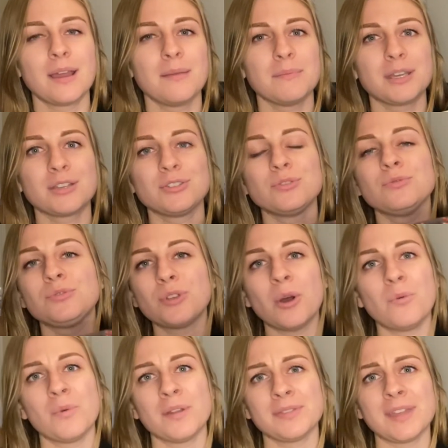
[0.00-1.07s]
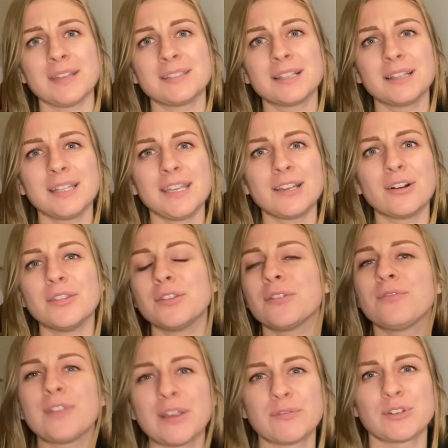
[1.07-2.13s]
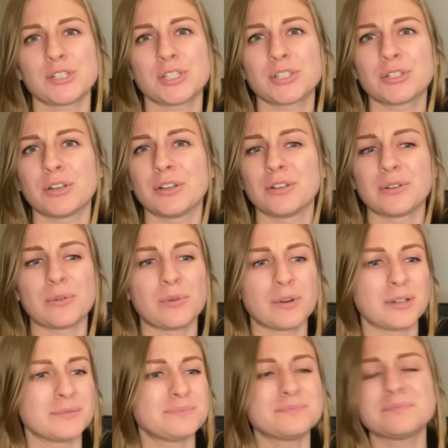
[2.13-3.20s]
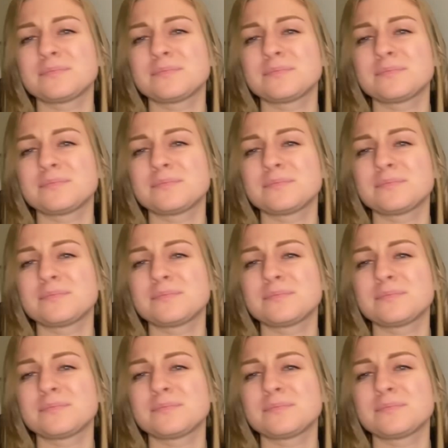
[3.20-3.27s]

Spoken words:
because you don't want that to leak on their favorite shirt or